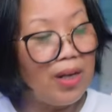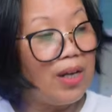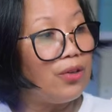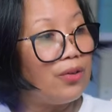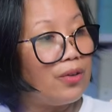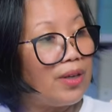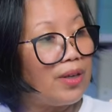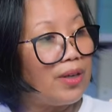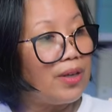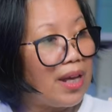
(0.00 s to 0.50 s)

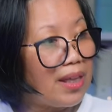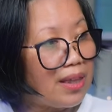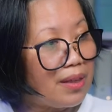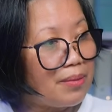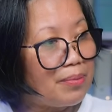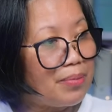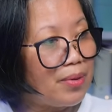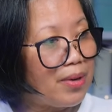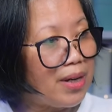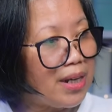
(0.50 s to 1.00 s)
you'll get the
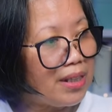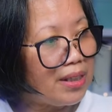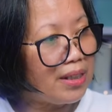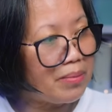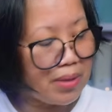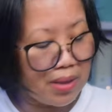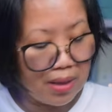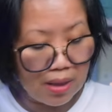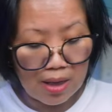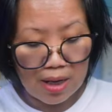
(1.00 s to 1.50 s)
brain
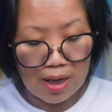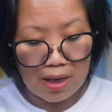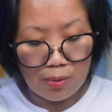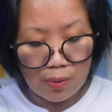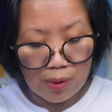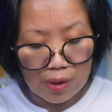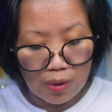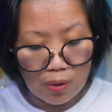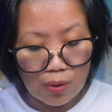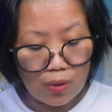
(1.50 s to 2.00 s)
dump guide
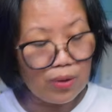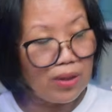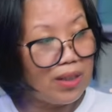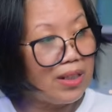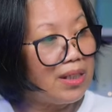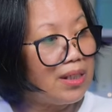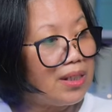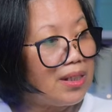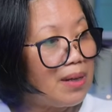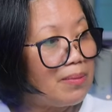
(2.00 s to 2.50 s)
with all
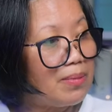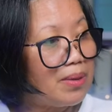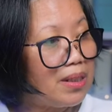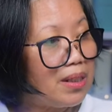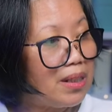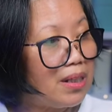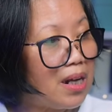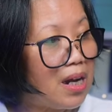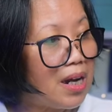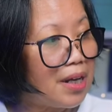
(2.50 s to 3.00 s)
the steps
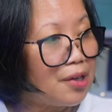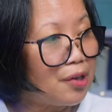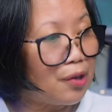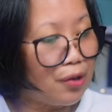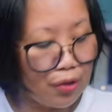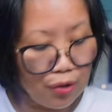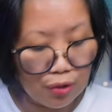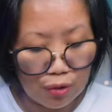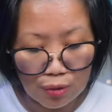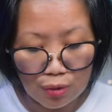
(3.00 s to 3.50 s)
that I
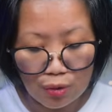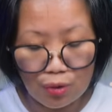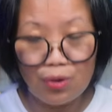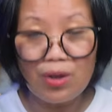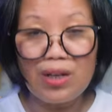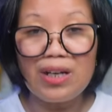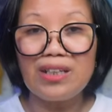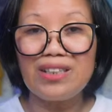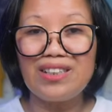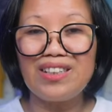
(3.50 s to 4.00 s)
go through
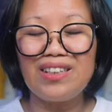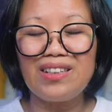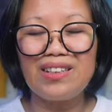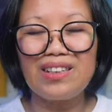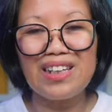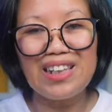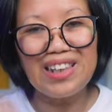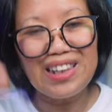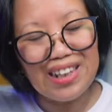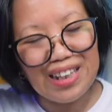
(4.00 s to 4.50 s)
to
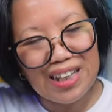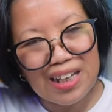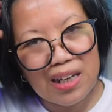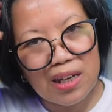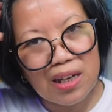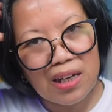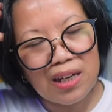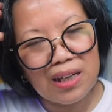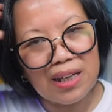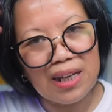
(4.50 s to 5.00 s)

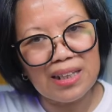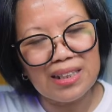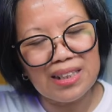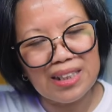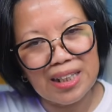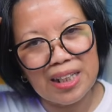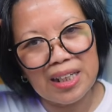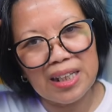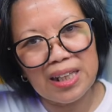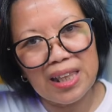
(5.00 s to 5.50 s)
clear and
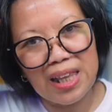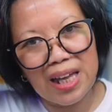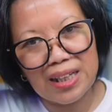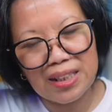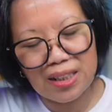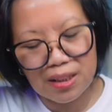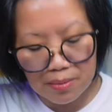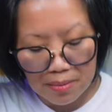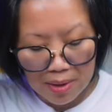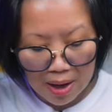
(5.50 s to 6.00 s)

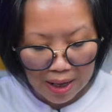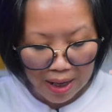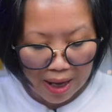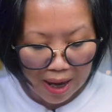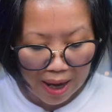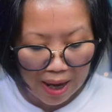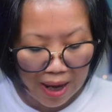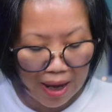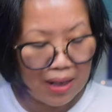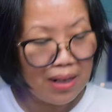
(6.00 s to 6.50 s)
declutter my
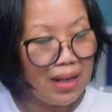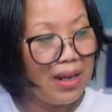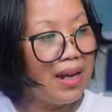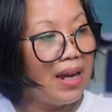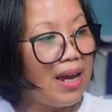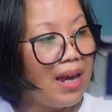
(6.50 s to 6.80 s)
head,